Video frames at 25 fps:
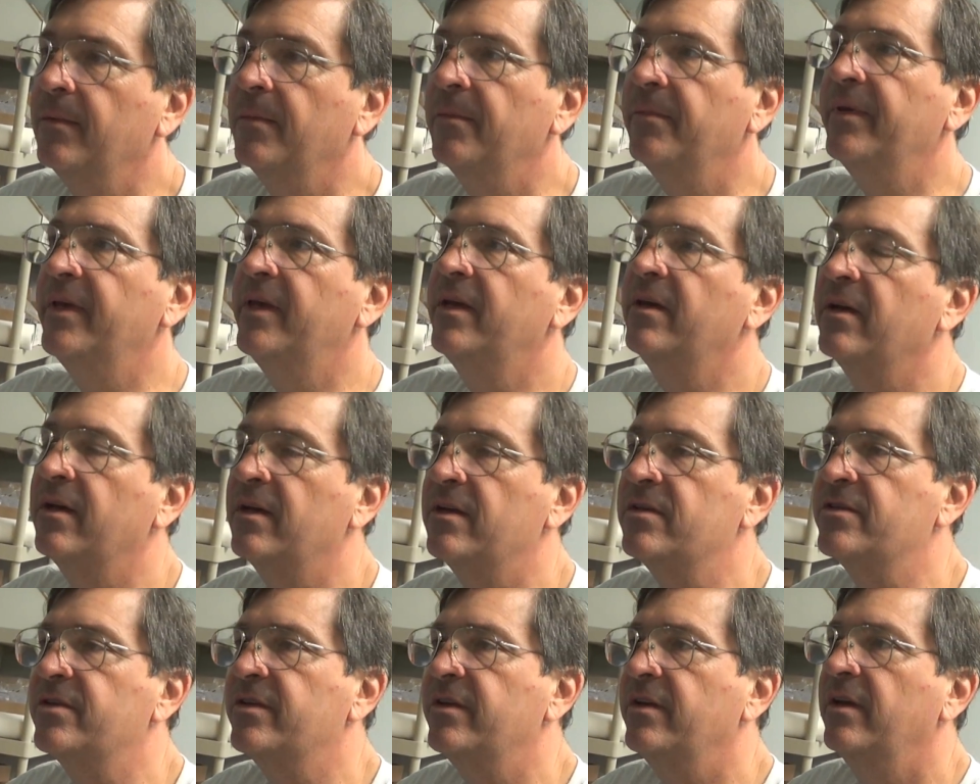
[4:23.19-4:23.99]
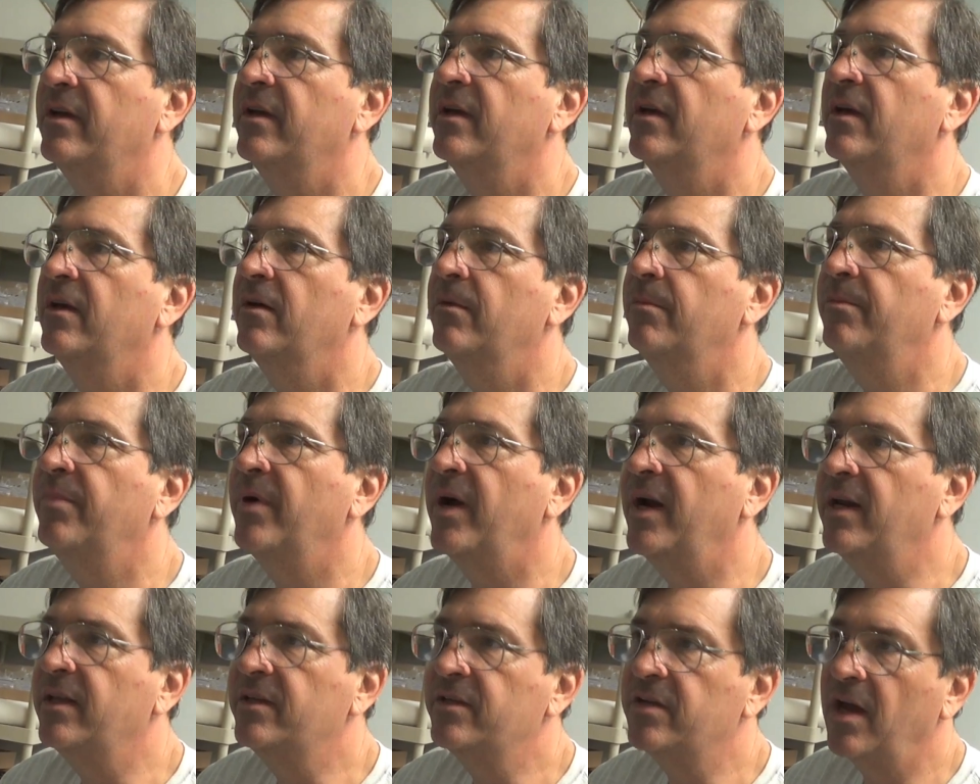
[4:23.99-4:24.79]
because
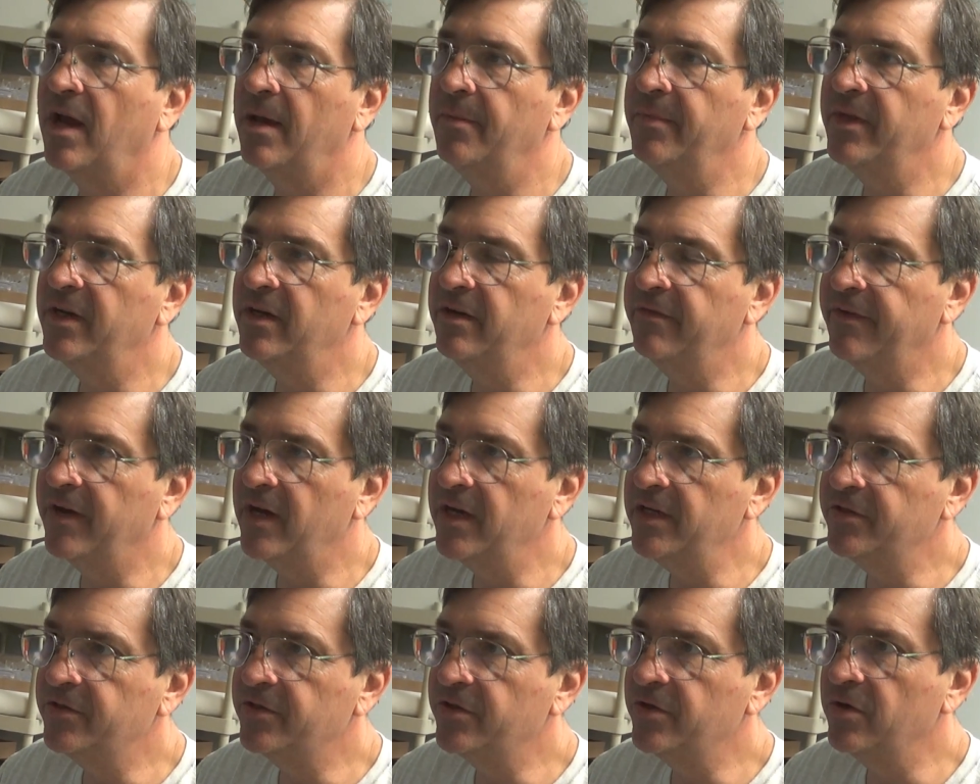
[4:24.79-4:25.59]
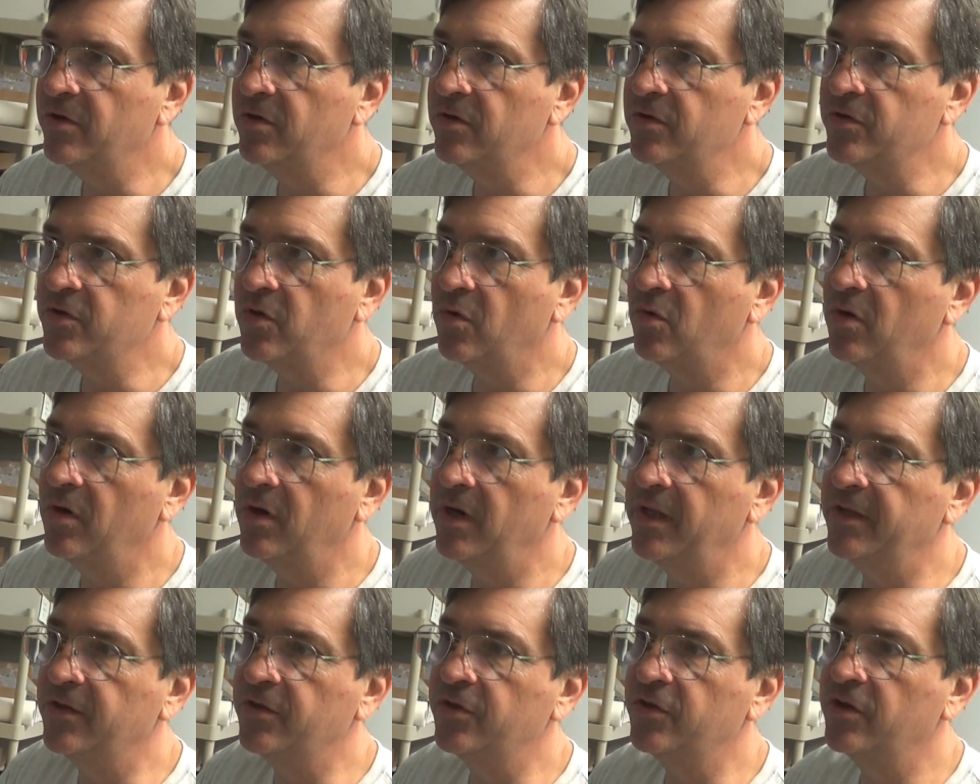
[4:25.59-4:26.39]
by the time the device turns on
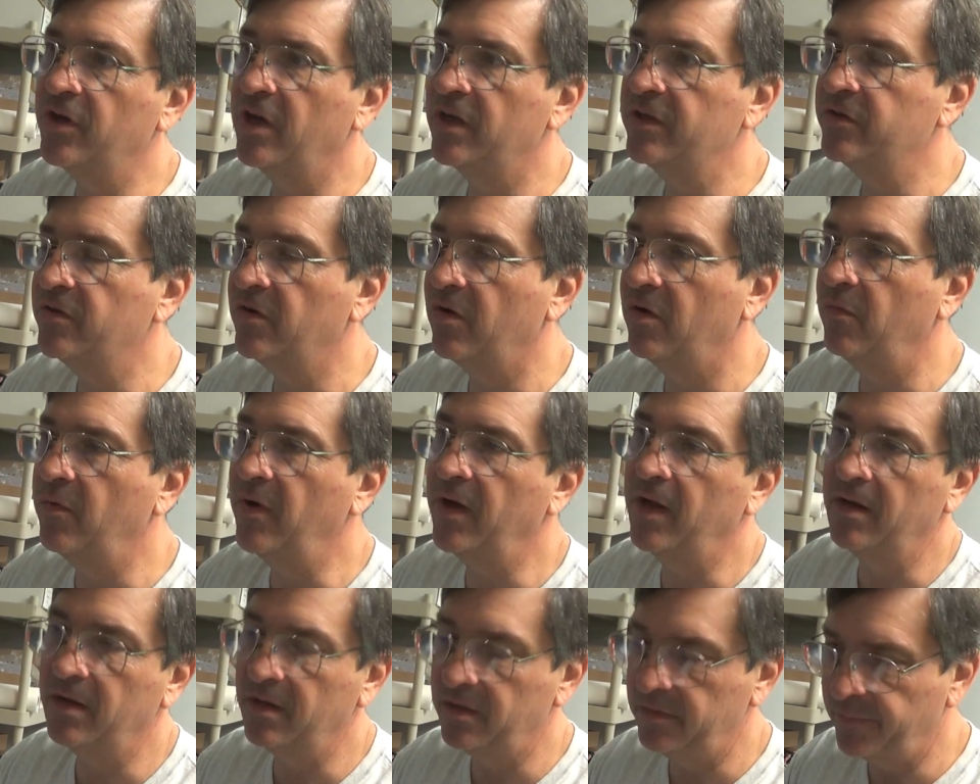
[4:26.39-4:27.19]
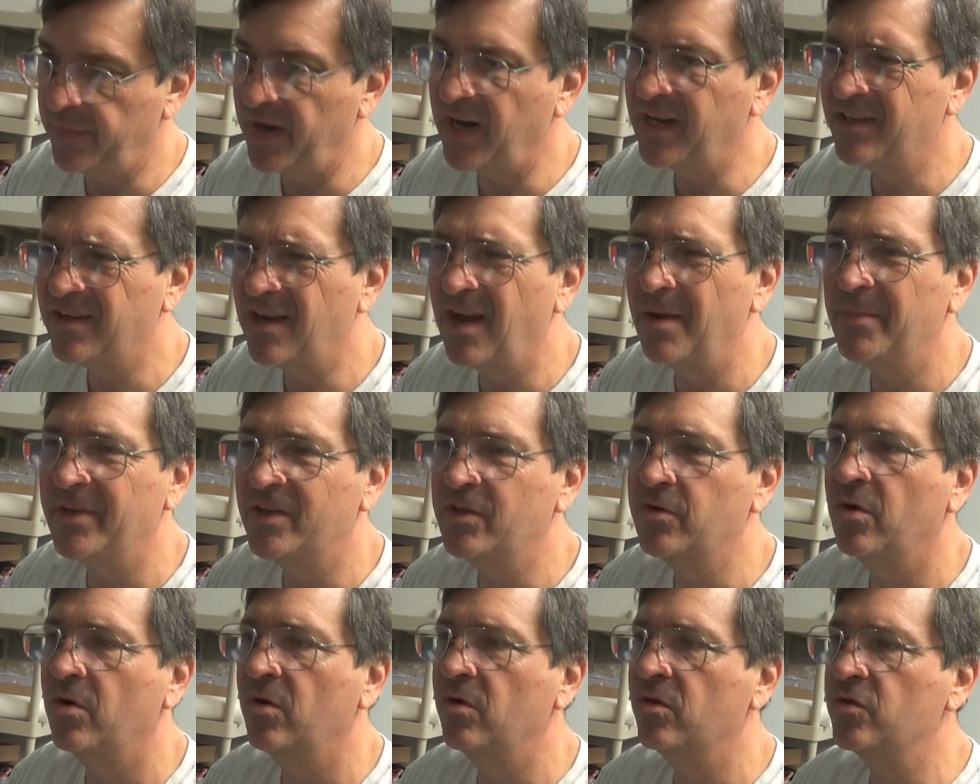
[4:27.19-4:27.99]
and shuts off, well, by the time it
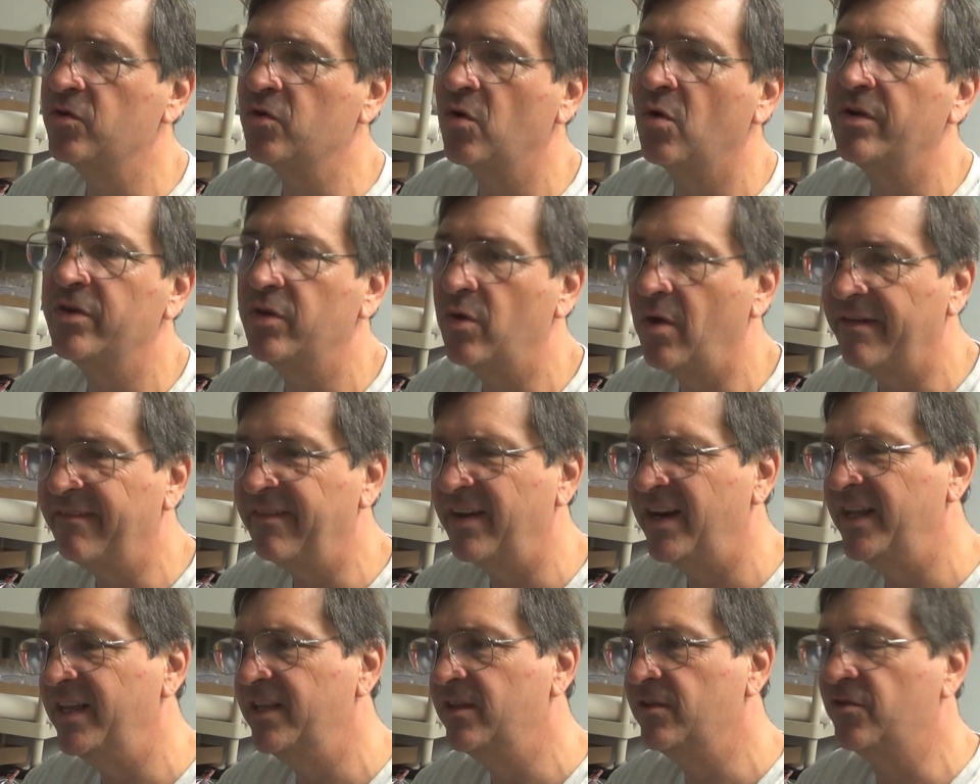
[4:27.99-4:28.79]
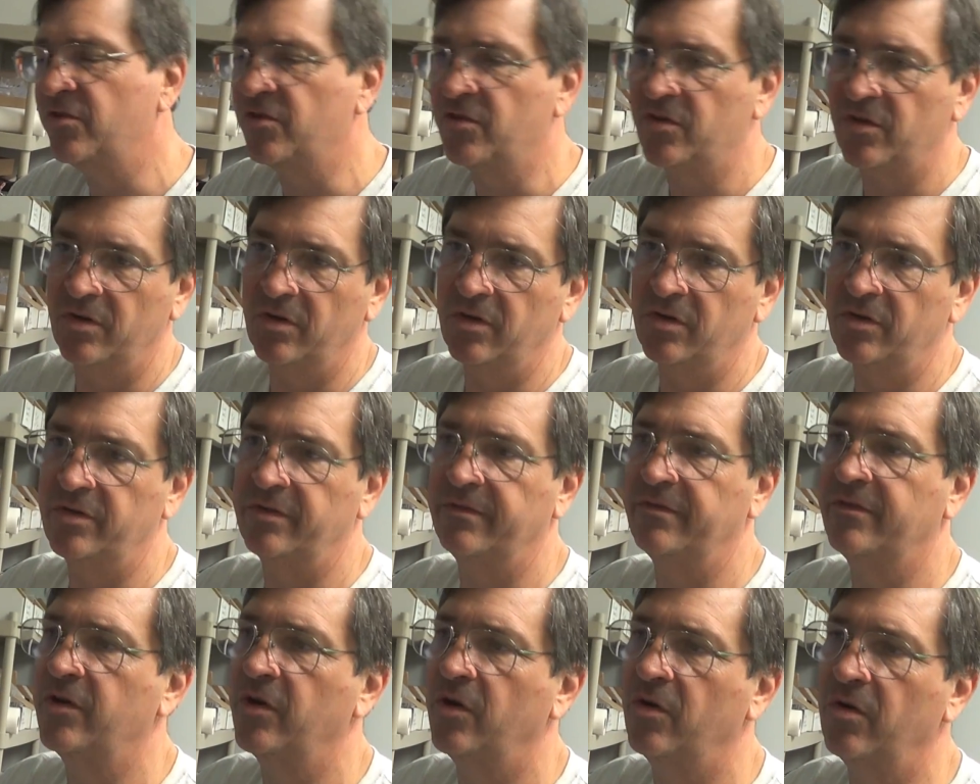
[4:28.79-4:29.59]
turns on, you have an insurge
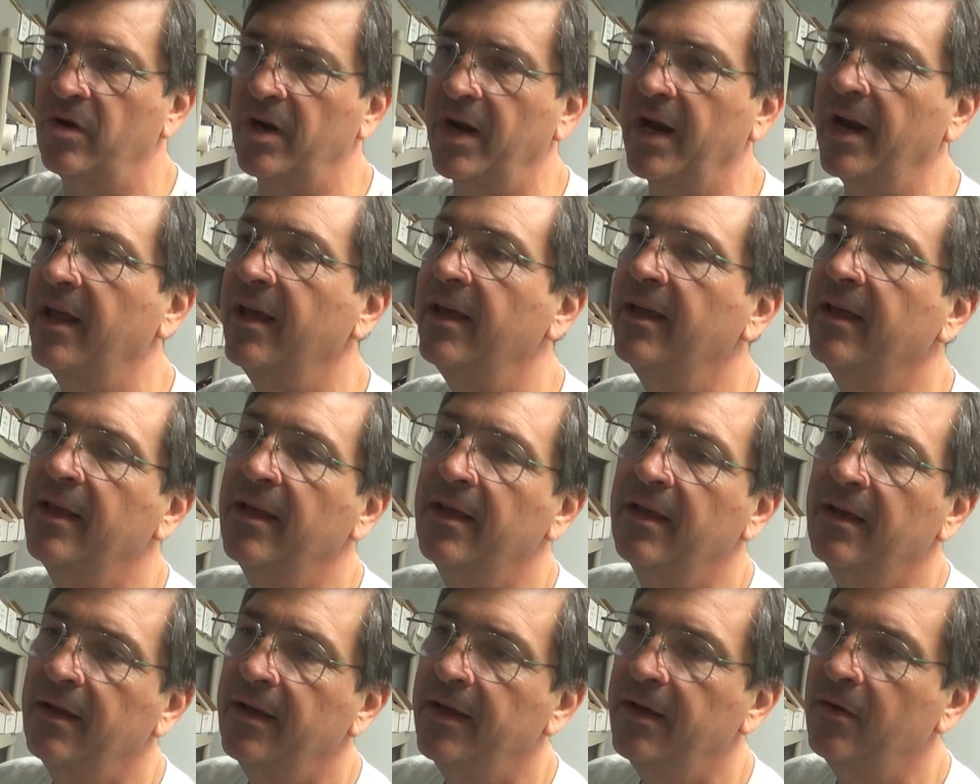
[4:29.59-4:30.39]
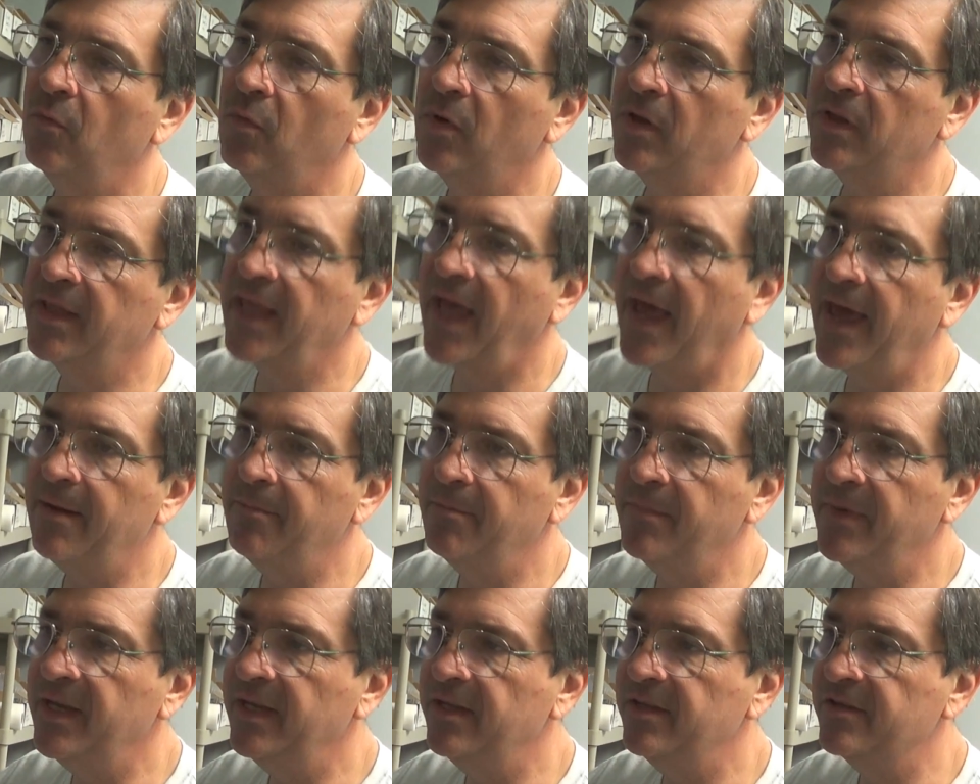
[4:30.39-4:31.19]
of current, and what that
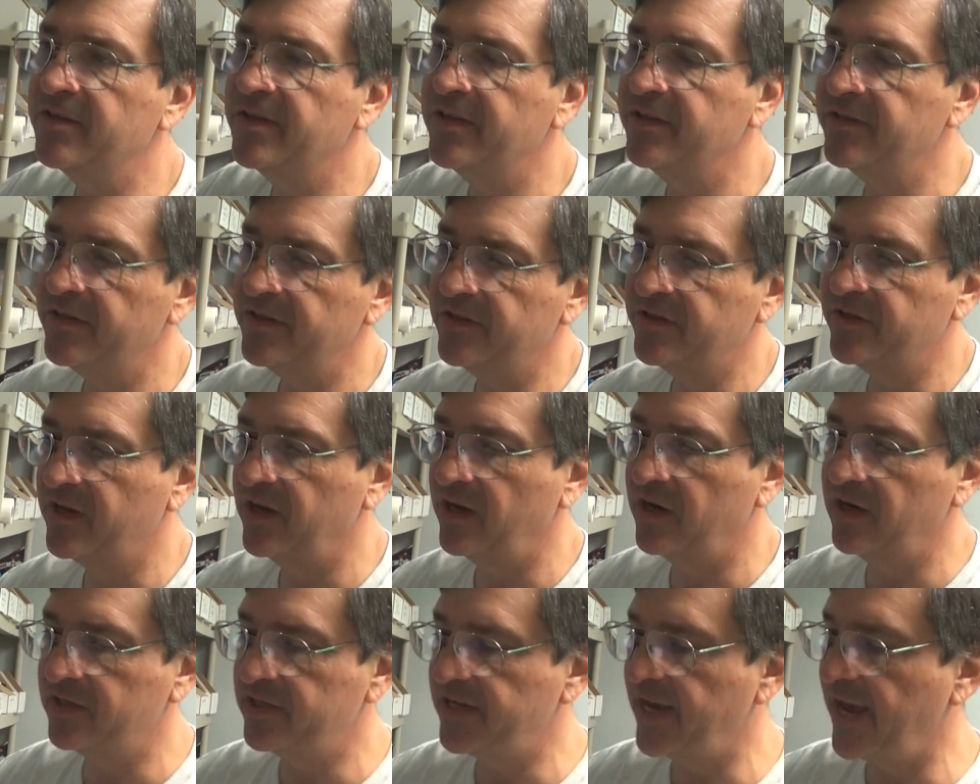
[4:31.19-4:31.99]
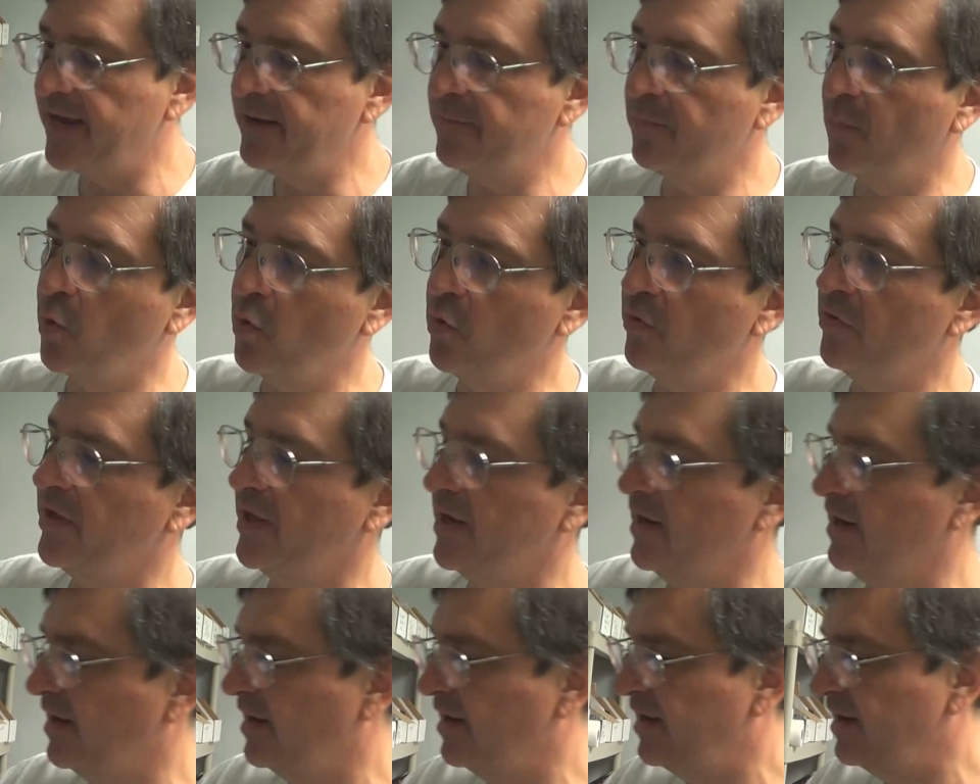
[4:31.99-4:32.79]
means is it's going to take more
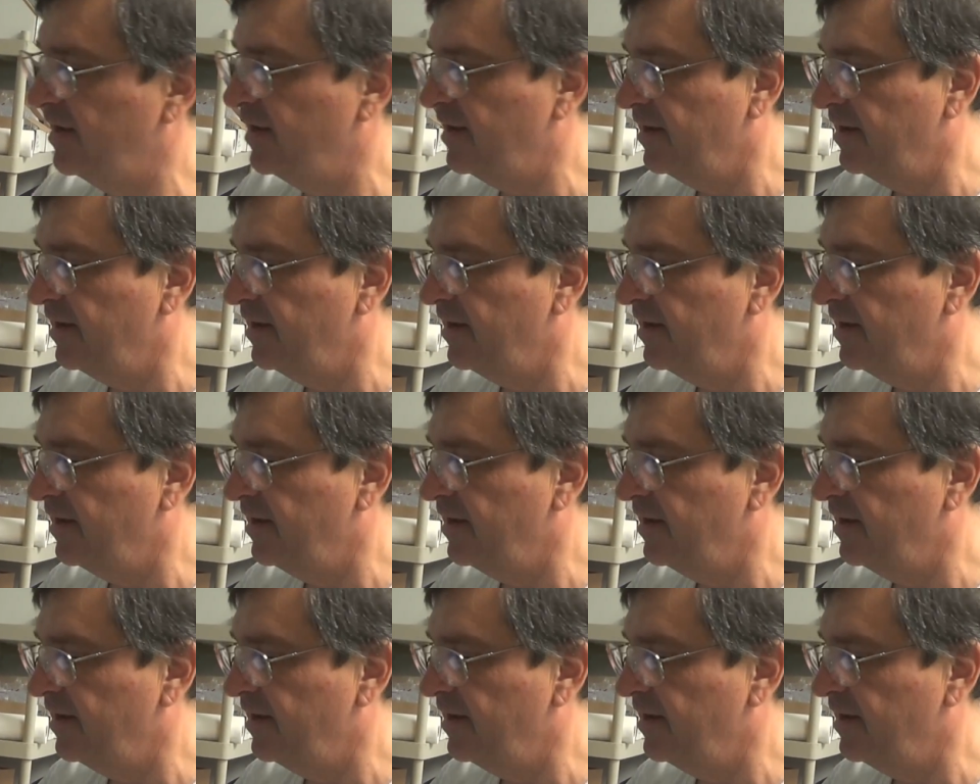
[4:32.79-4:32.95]
than,